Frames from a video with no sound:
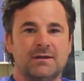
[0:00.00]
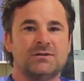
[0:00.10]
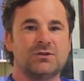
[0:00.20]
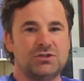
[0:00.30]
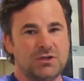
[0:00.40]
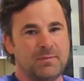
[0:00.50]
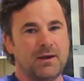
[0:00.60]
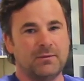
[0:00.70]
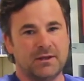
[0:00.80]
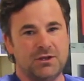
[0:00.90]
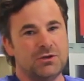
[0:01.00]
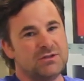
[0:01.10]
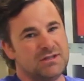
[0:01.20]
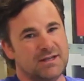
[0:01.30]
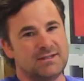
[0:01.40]
so you should be able to
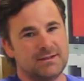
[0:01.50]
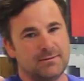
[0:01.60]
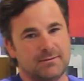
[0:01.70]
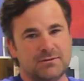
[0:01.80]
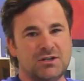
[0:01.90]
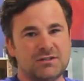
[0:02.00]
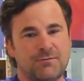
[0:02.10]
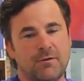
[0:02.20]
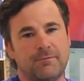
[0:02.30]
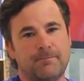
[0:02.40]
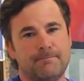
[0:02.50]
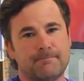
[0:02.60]
use this just for